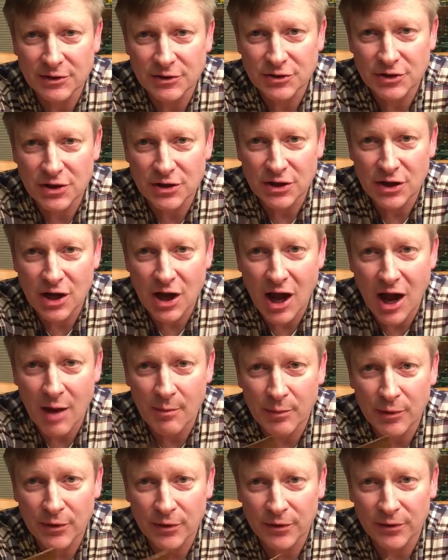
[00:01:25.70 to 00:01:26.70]
chunk of
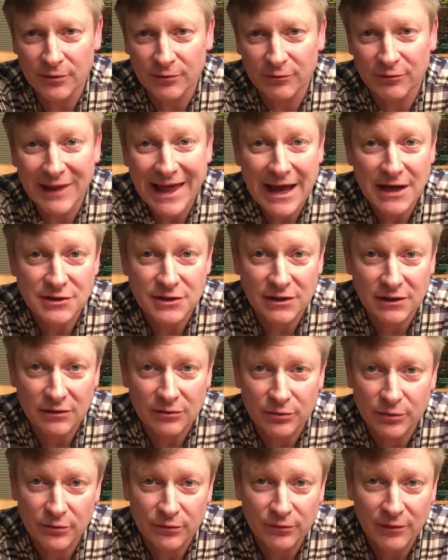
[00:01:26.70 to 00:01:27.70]
copper
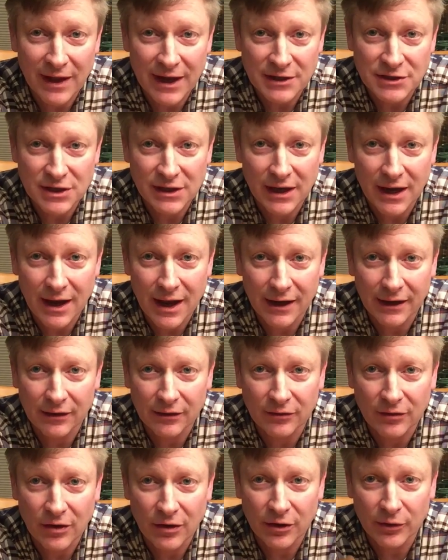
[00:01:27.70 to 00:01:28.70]
flashing, roof flashing I got
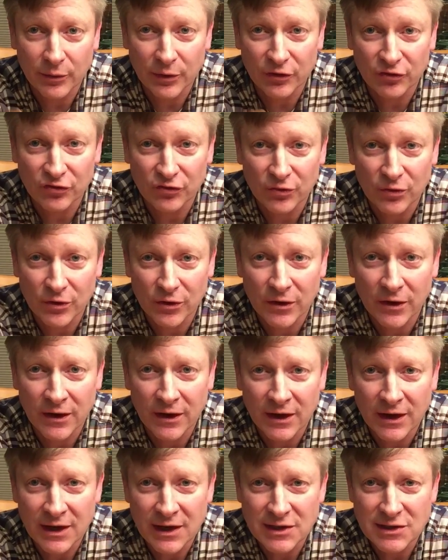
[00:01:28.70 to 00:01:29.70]
at the hardware store.
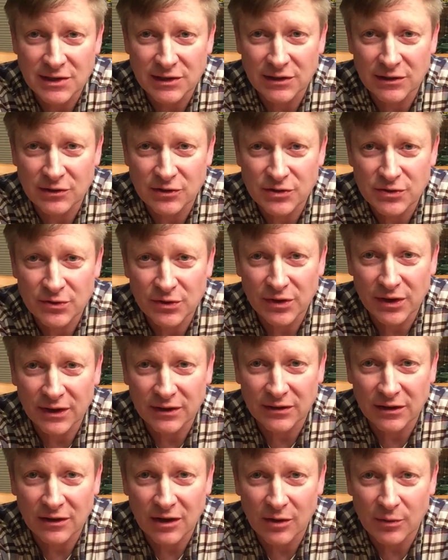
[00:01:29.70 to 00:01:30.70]
It's a little too
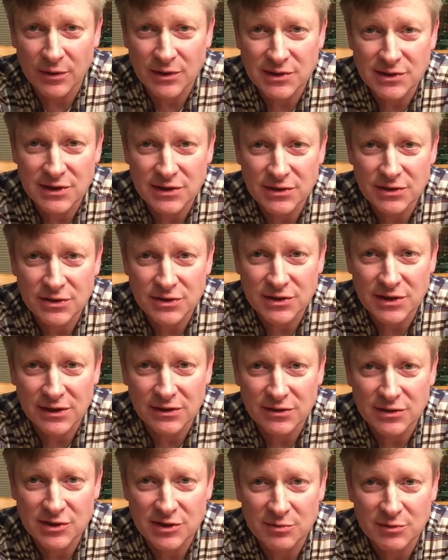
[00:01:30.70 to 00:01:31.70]
thick to cut with scissors.
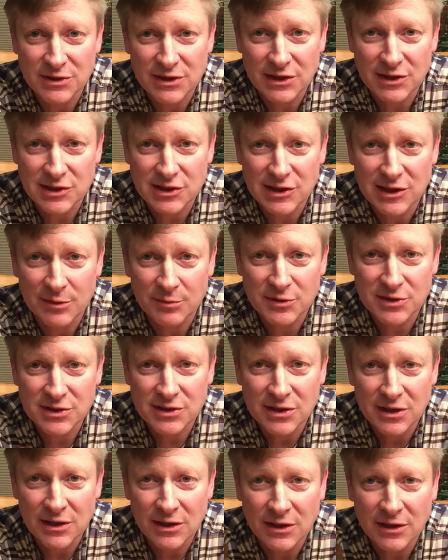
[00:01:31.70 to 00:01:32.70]
I used some tin
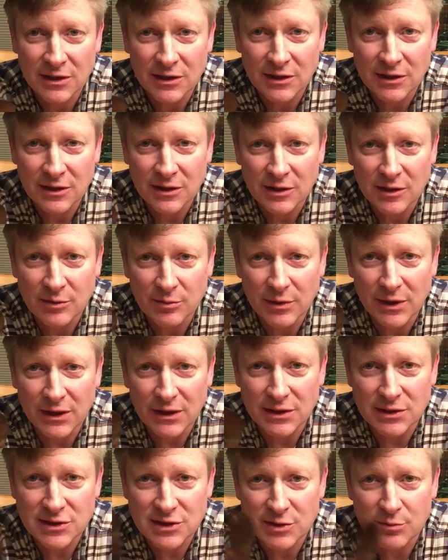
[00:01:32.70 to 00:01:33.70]
snips,
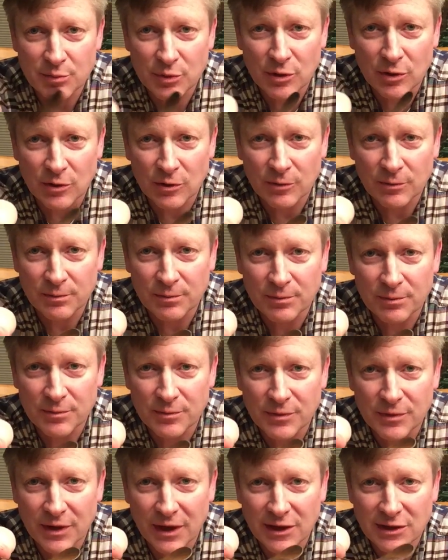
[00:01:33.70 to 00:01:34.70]
made a simple,
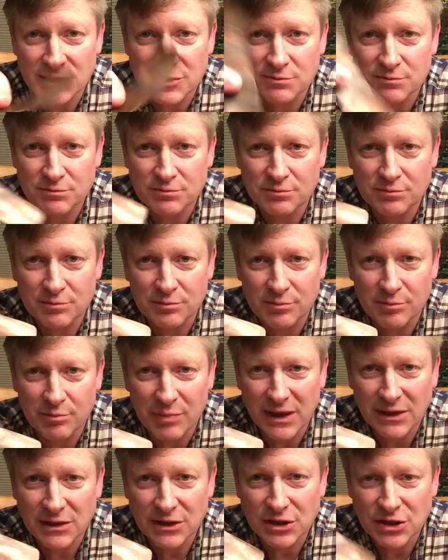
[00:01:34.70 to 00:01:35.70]
nice,
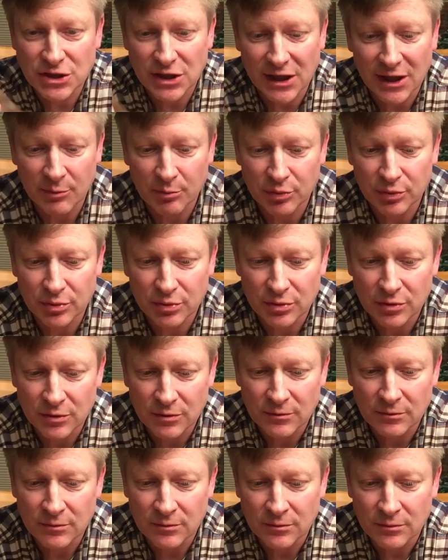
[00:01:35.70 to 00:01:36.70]
bendy shape,
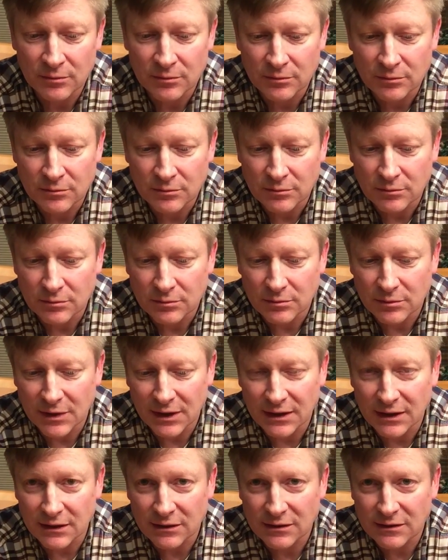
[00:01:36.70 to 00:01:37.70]

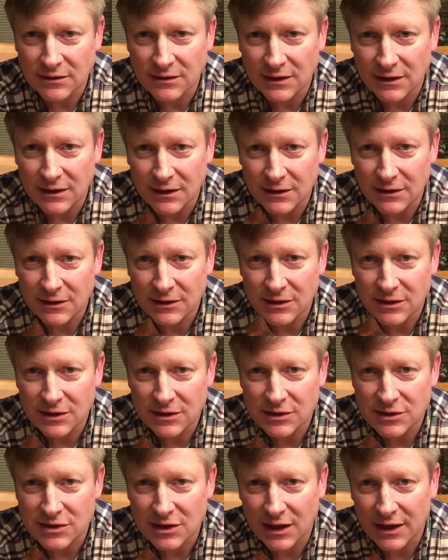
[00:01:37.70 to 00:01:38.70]
and it uh,
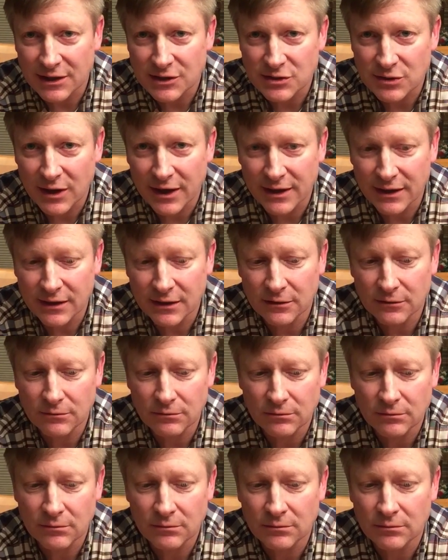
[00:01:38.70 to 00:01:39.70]
slides right in.